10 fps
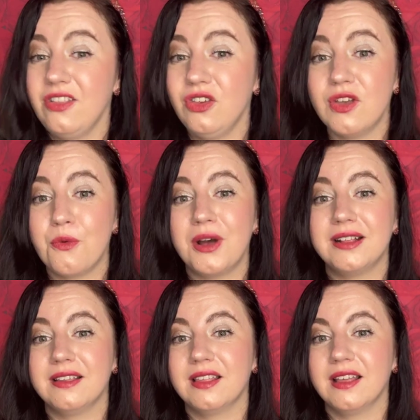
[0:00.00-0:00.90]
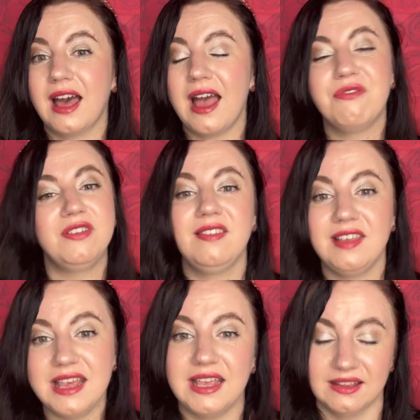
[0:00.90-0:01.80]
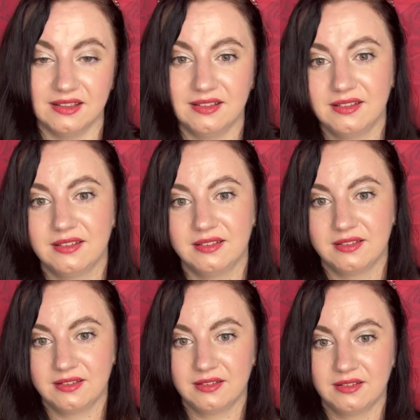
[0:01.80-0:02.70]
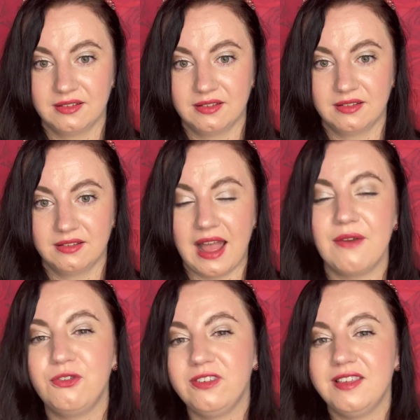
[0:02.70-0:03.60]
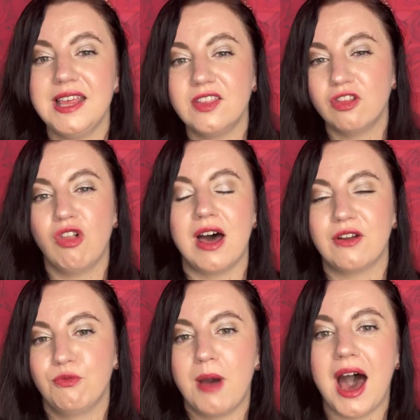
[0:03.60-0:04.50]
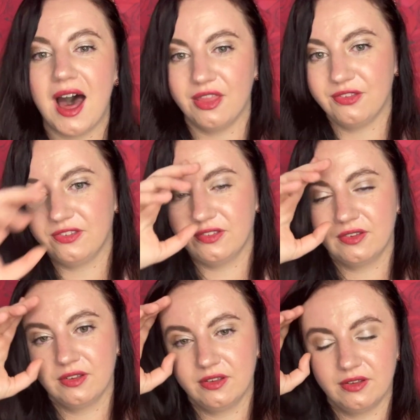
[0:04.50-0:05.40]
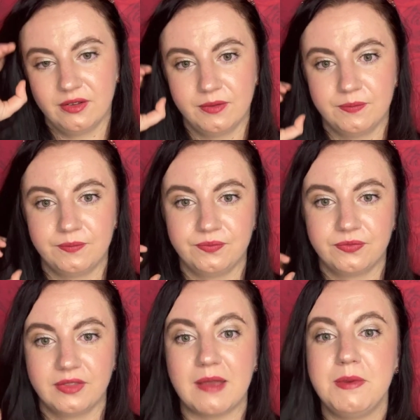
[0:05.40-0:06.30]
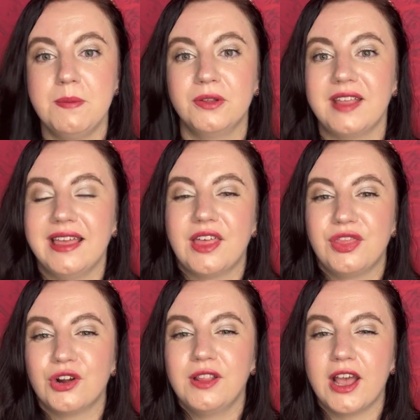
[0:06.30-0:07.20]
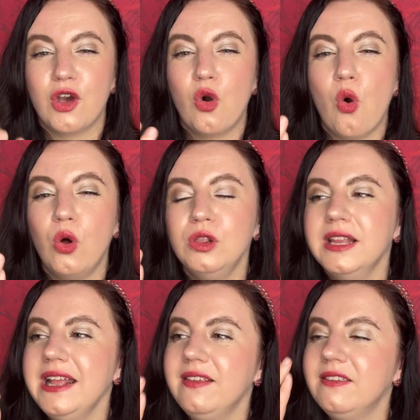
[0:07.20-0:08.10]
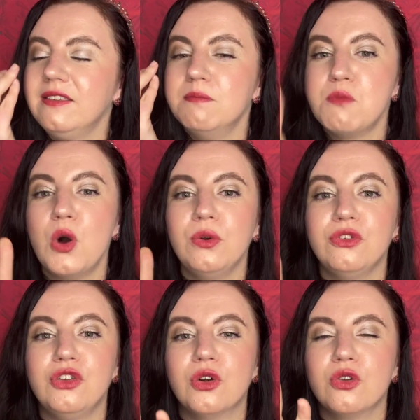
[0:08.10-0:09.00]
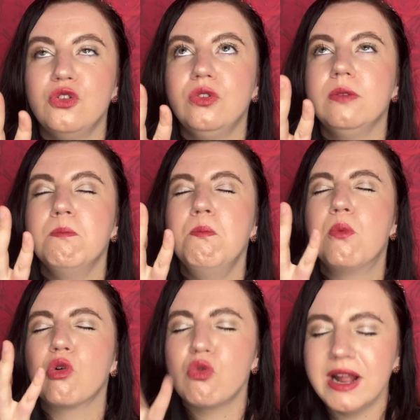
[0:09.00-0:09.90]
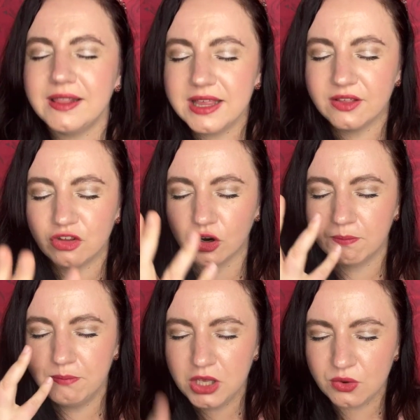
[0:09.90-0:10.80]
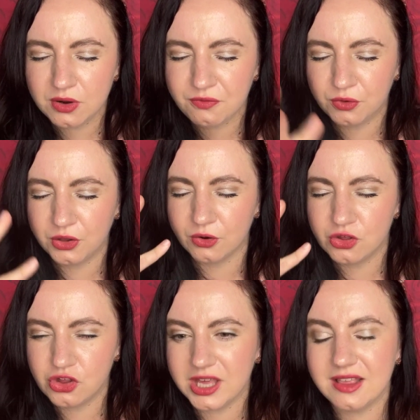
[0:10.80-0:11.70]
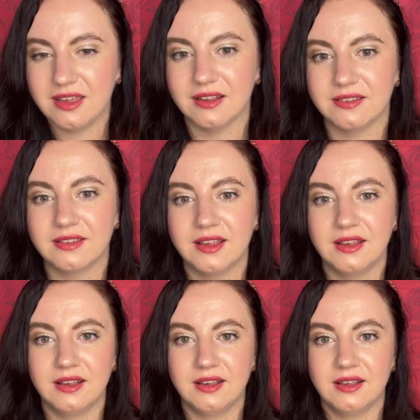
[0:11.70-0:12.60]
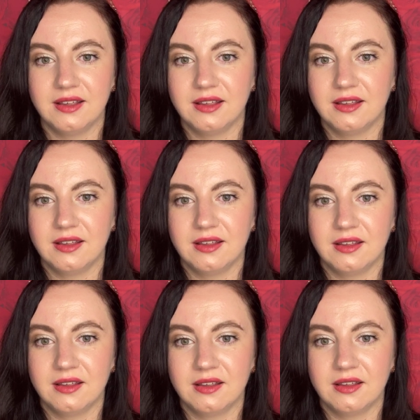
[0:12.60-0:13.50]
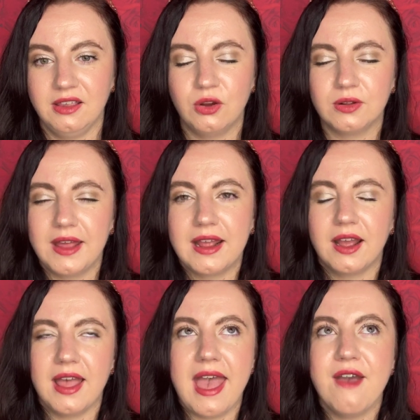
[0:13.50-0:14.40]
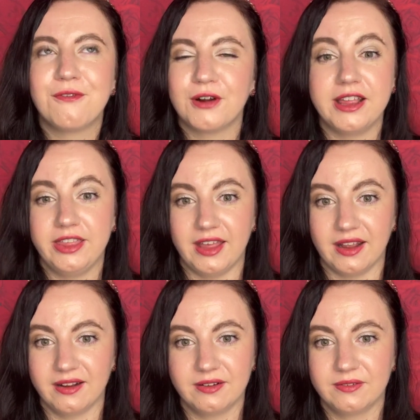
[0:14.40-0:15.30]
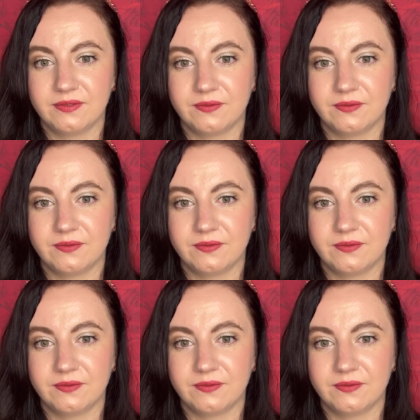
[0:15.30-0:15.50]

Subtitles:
And you know what? I've seen a lot of paths that people take that they're like, holy smokes, you're brilliant, you're beautiful, you're genius. You're like everything.